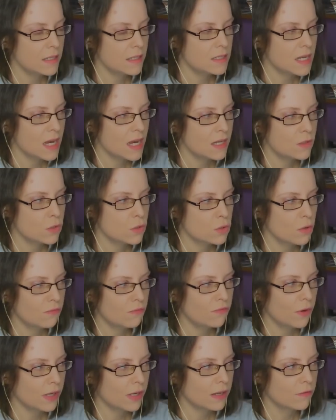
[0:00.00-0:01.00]
That's it. There's no
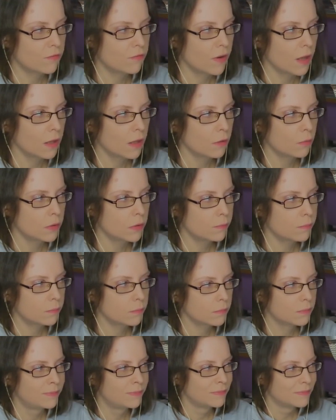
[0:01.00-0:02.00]
fucking follow up.
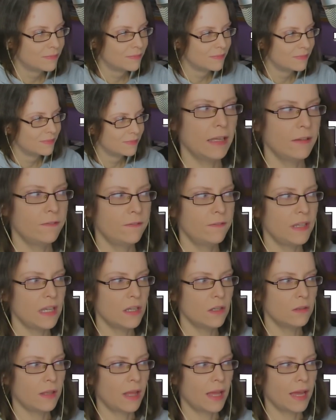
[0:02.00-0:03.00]
I
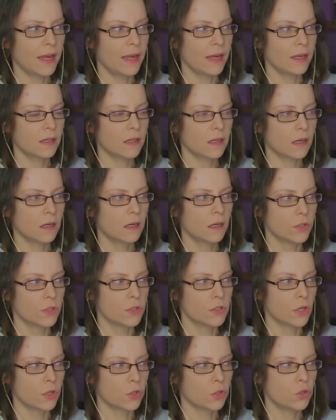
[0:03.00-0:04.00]
feel like
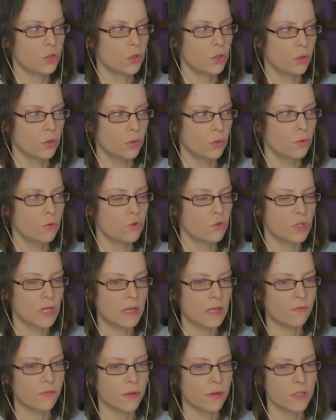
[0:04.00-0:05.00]
there's a huge
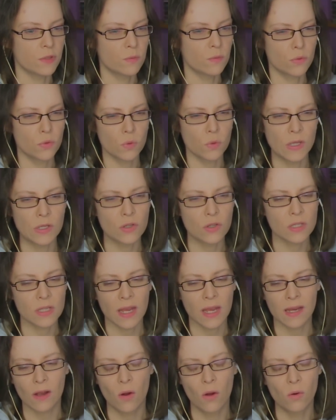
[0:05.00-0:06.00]
difference between
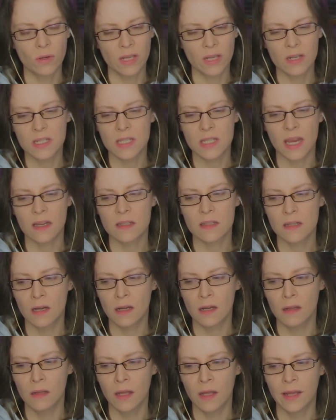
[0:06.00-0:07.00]
just like owning a sex
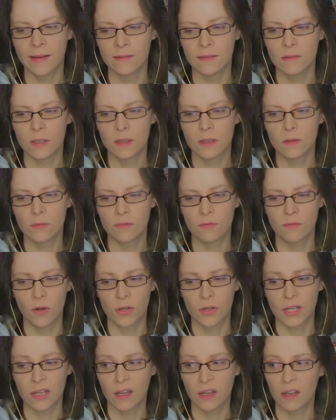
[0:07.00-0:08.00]
doll and
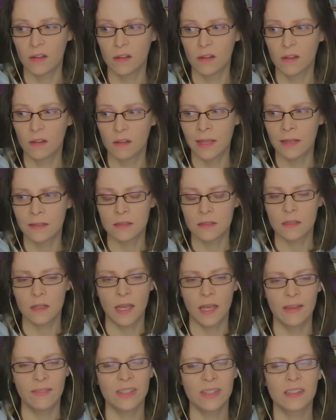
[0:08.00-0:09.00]
fucking it and
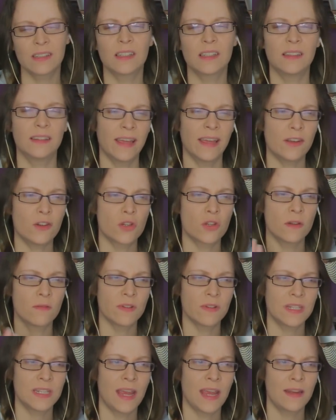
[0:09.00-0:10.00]
having a collection
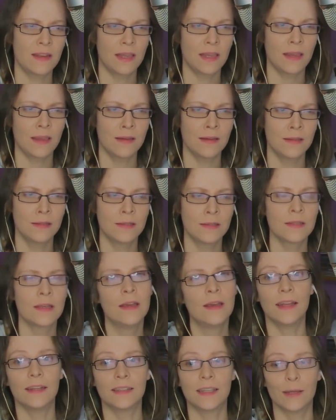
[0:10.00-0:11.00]
for 10 years
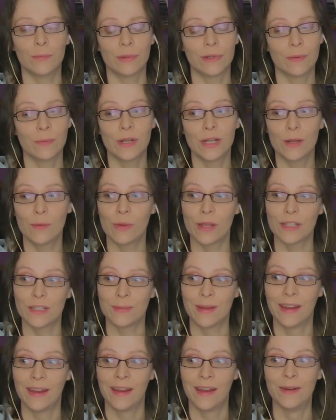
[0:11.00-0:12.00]
and keeping them in the
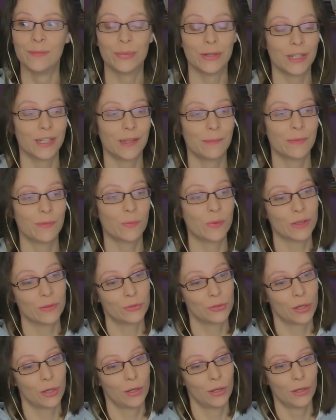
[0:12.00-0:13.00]
basement, putting them in
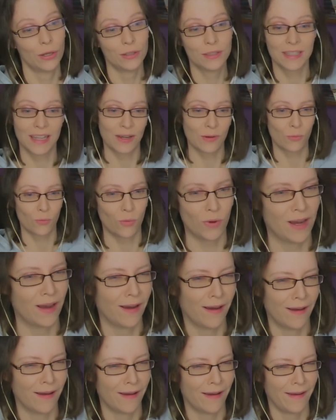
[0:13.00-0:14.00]
wheelchairs. Like,
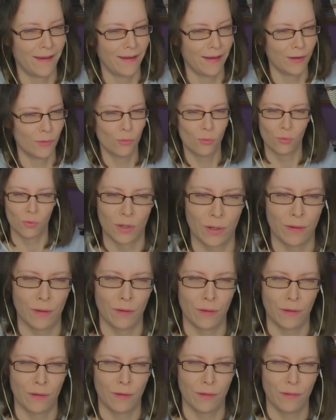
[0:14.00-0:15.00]
why?
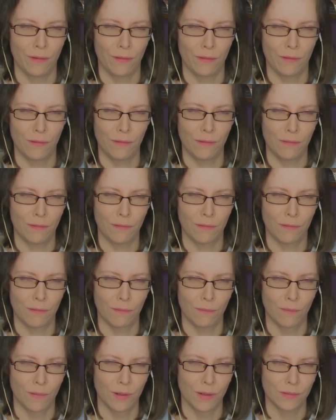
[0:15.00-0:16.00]
What?
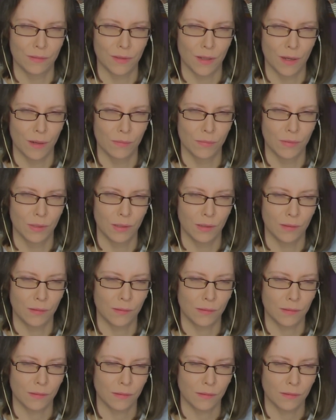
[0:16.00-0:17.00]
what is
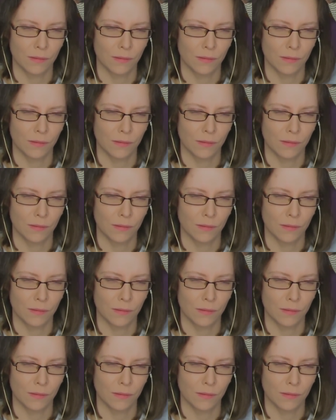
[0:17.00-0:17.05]
happening.